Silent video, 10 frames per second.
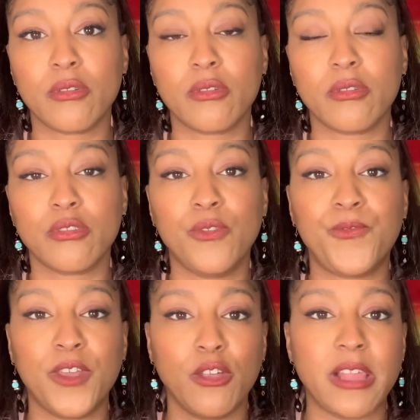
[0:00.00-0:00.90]
you
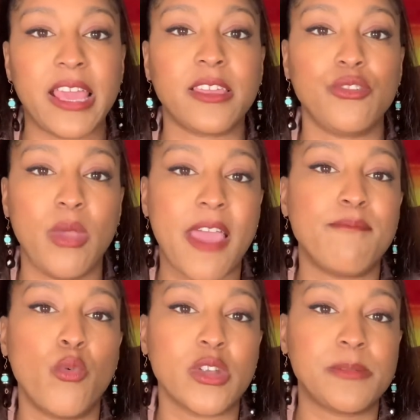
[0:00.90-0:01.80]
feel like you have
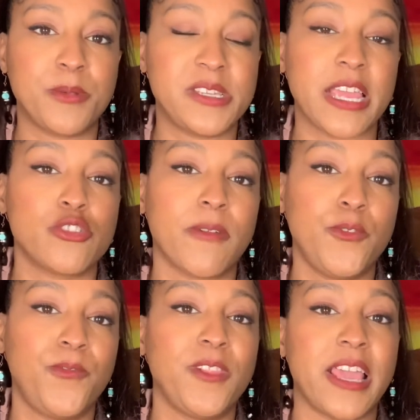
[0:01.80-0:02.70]
more to protect, or if you
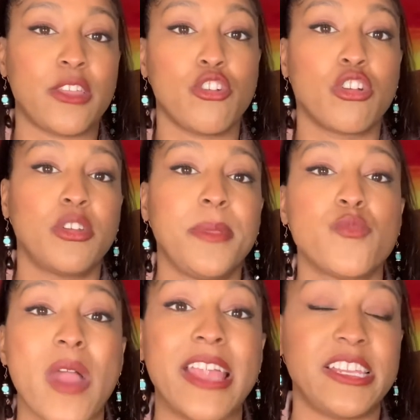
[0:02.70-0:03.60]
feel like you're going to be
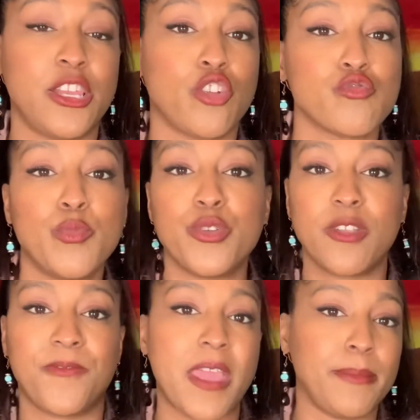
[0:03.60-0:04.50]
riding in a group with your
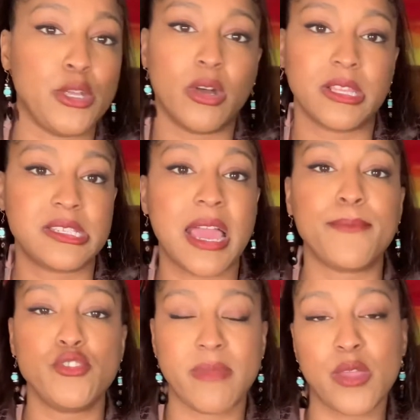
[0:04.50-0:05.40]
family all the time,
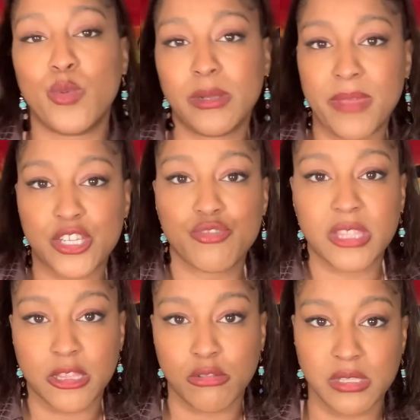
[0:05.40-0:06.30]
you may want to make sure
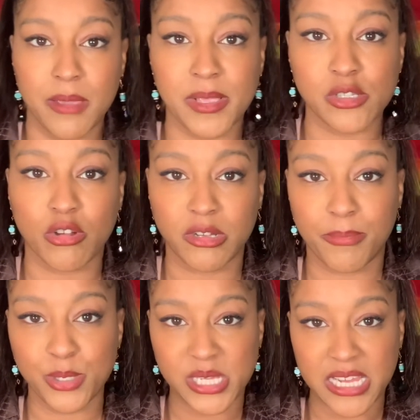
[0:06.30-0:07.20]
that those limits are going to
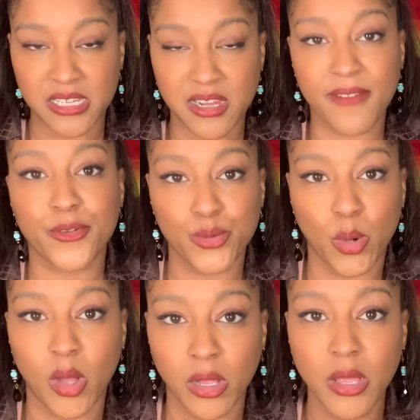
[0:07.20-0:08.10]
protect and cover you
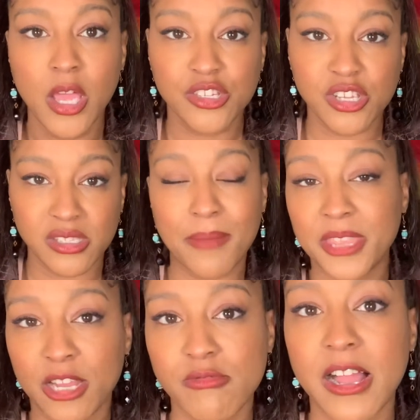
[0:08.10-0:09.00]
all should
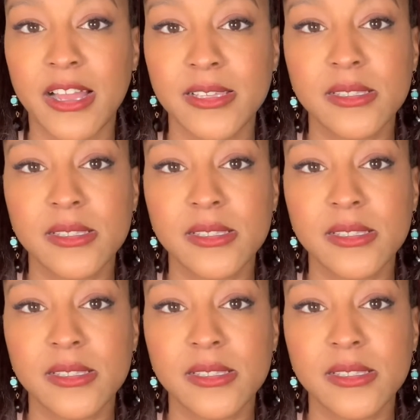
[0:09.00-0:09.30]
something arise.